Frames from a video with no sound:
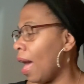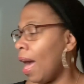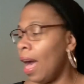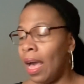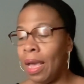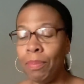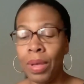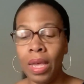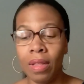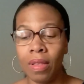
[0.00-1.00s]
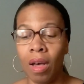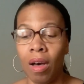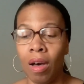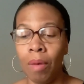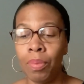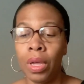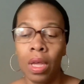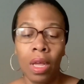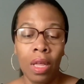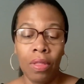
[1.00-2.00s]
I picked up
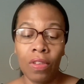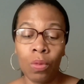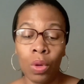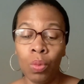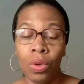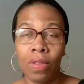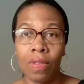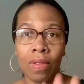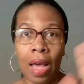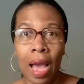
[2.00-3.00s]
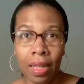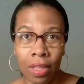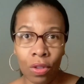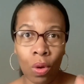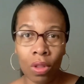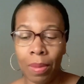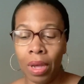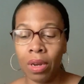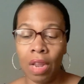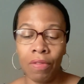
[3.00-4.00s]
this one was highly talked
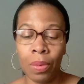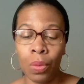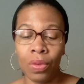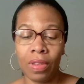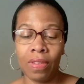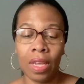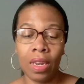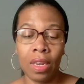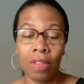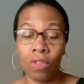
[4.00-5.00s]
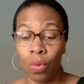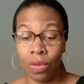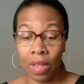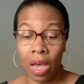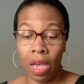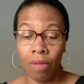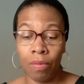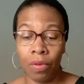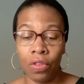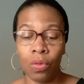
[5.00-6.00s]
about and everyone was excited and so was I
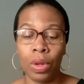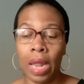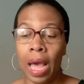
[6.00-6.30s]
for this one.